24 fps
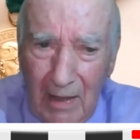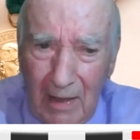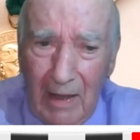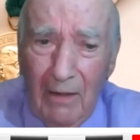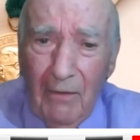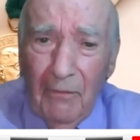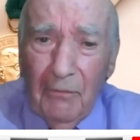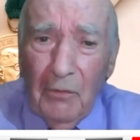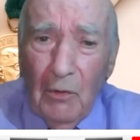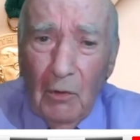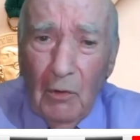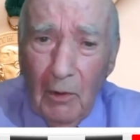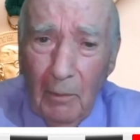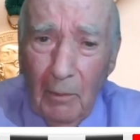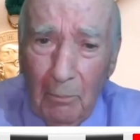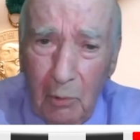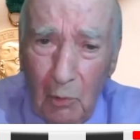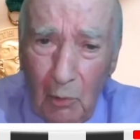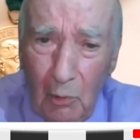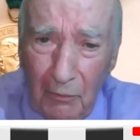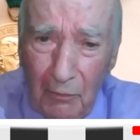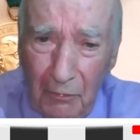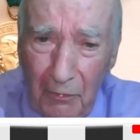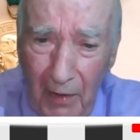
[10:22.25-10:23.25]
if you're a
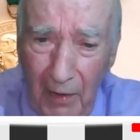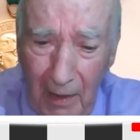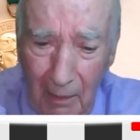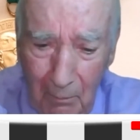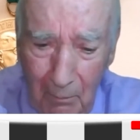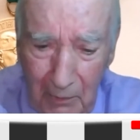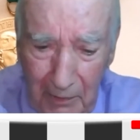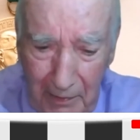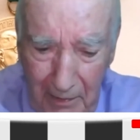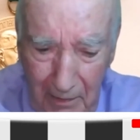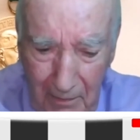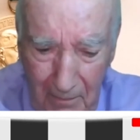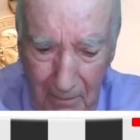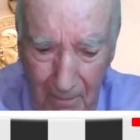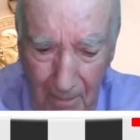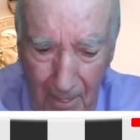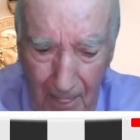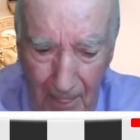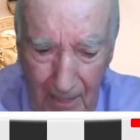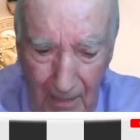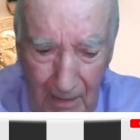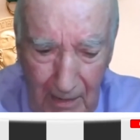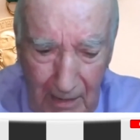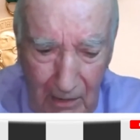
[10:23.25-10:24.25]
poor family,
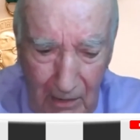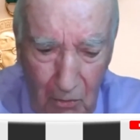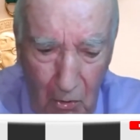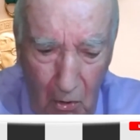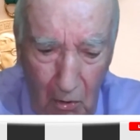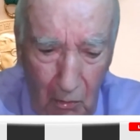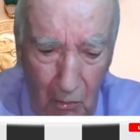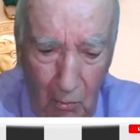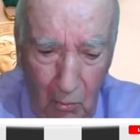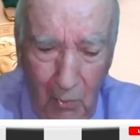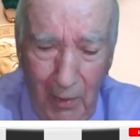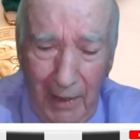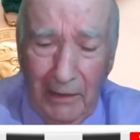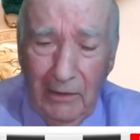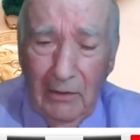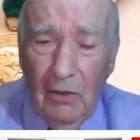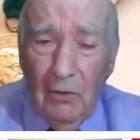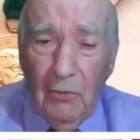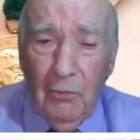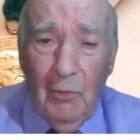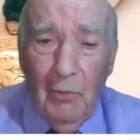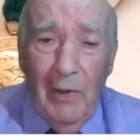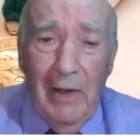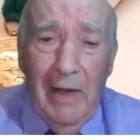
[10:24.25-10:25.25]
and all the way to
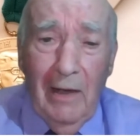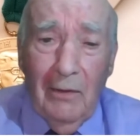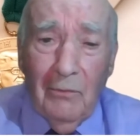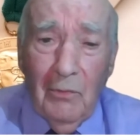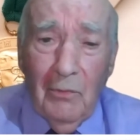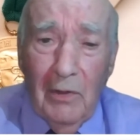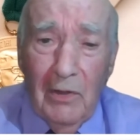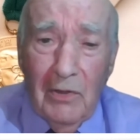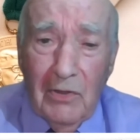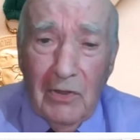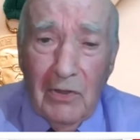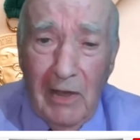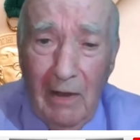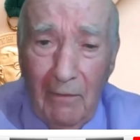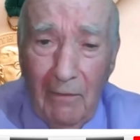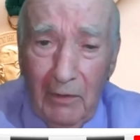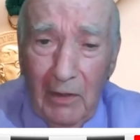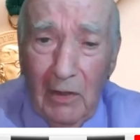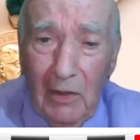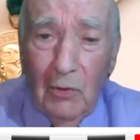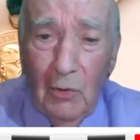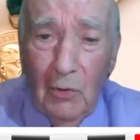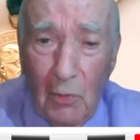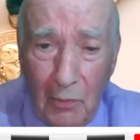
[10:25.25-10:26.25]

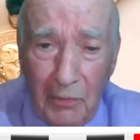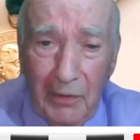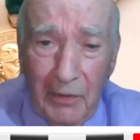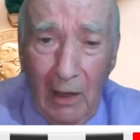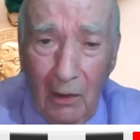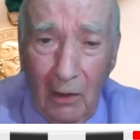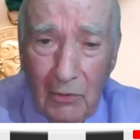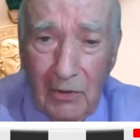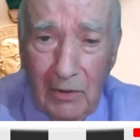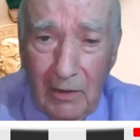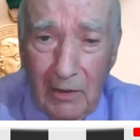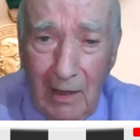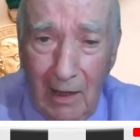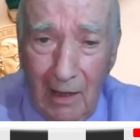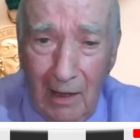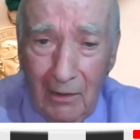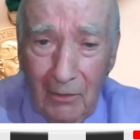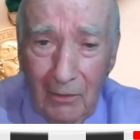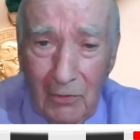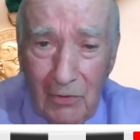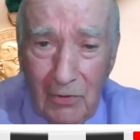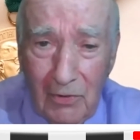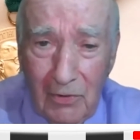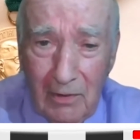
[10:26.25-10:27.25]

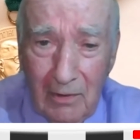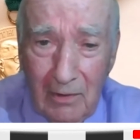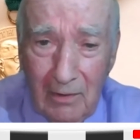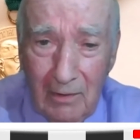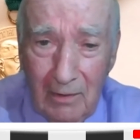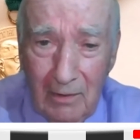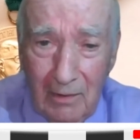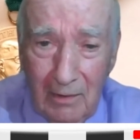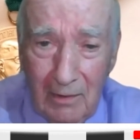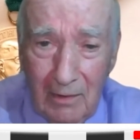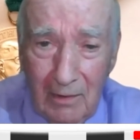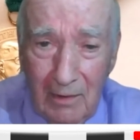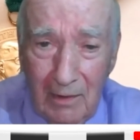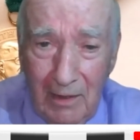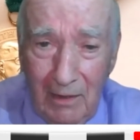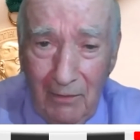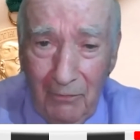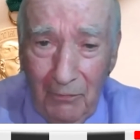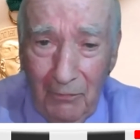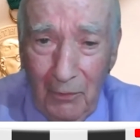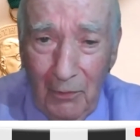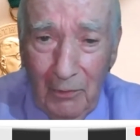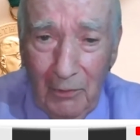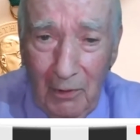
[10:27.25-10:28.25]
$372,000
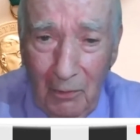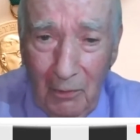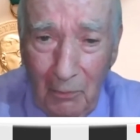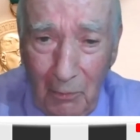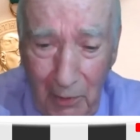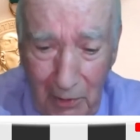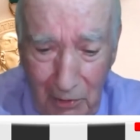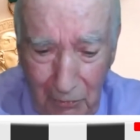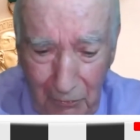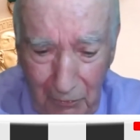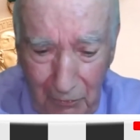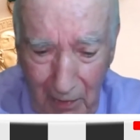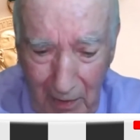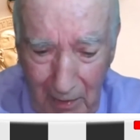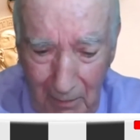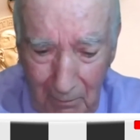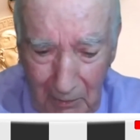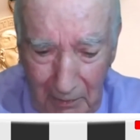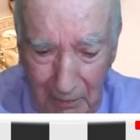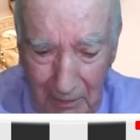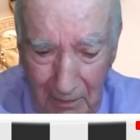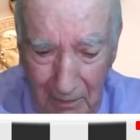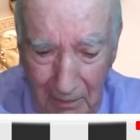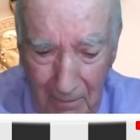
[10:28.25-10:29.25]
if you're a rich
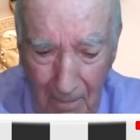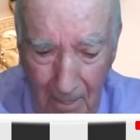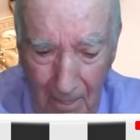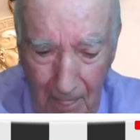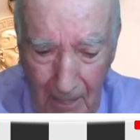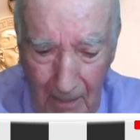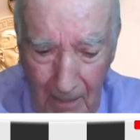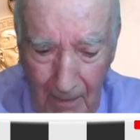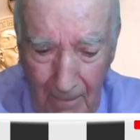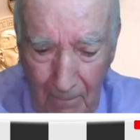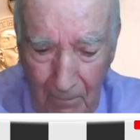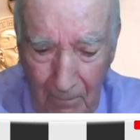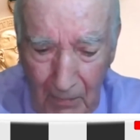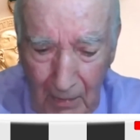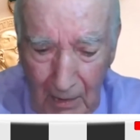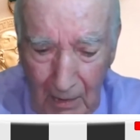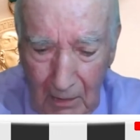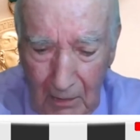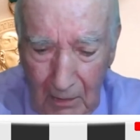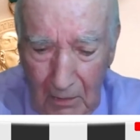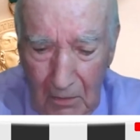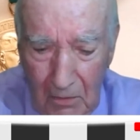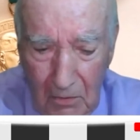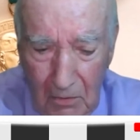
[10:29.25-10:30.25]
family.
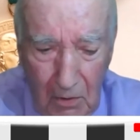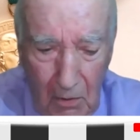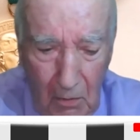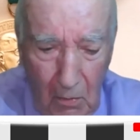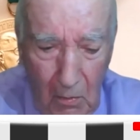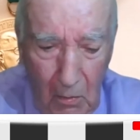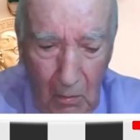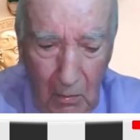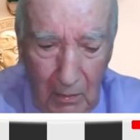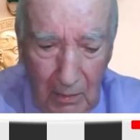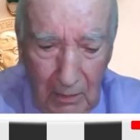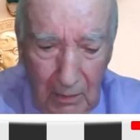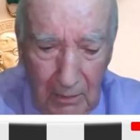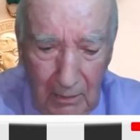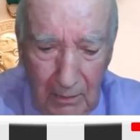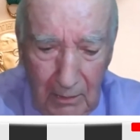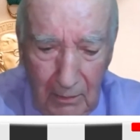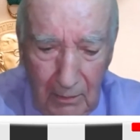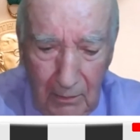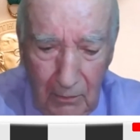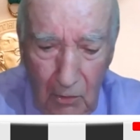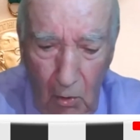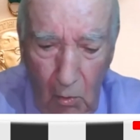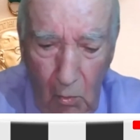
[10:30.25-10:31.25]
So
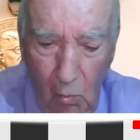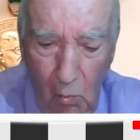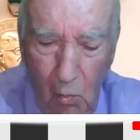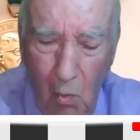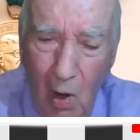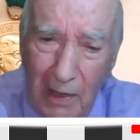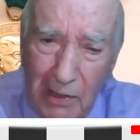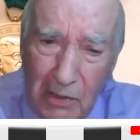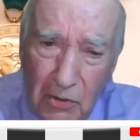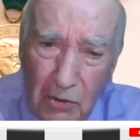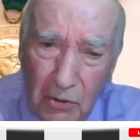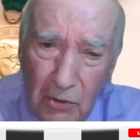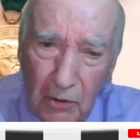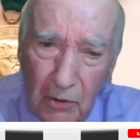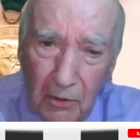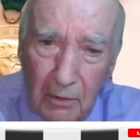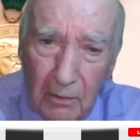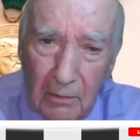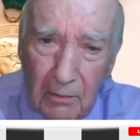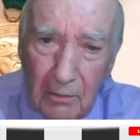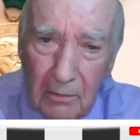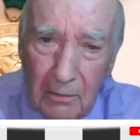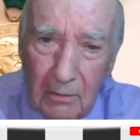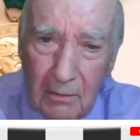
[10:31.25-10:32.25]
no wonder
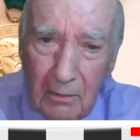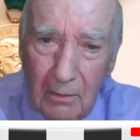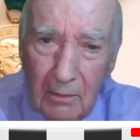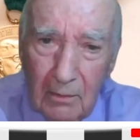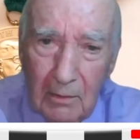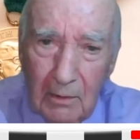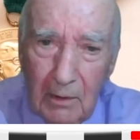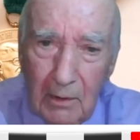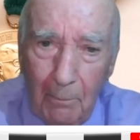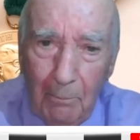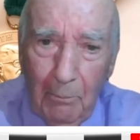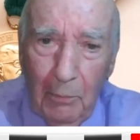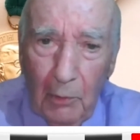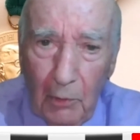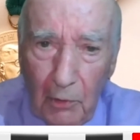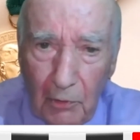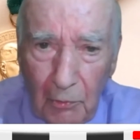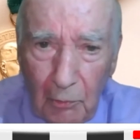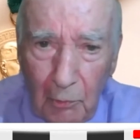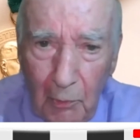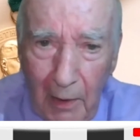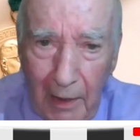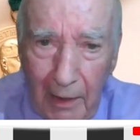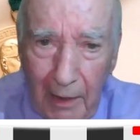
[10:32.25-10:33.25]
the
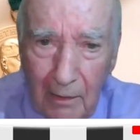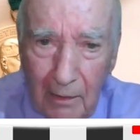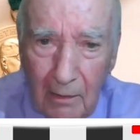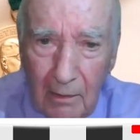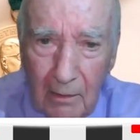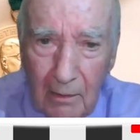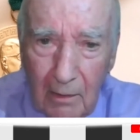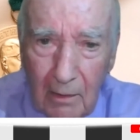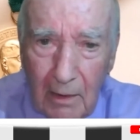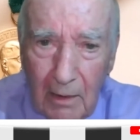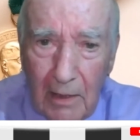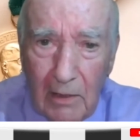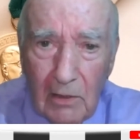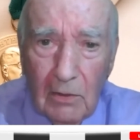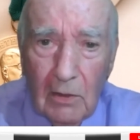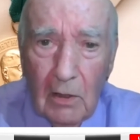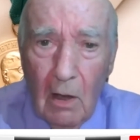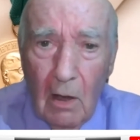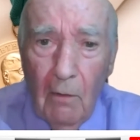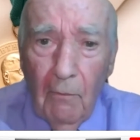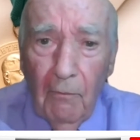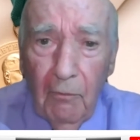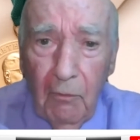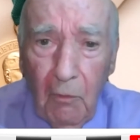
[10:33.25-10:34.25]
birth rate is
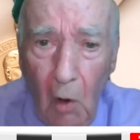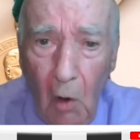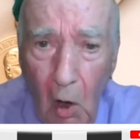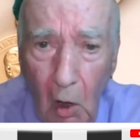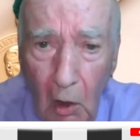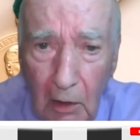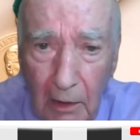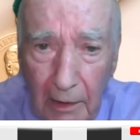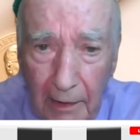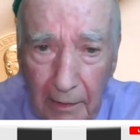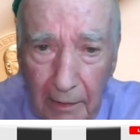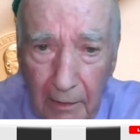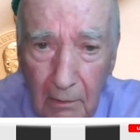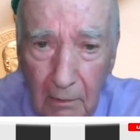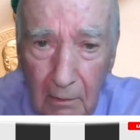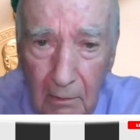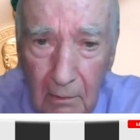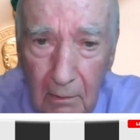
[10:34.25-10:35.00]
falling.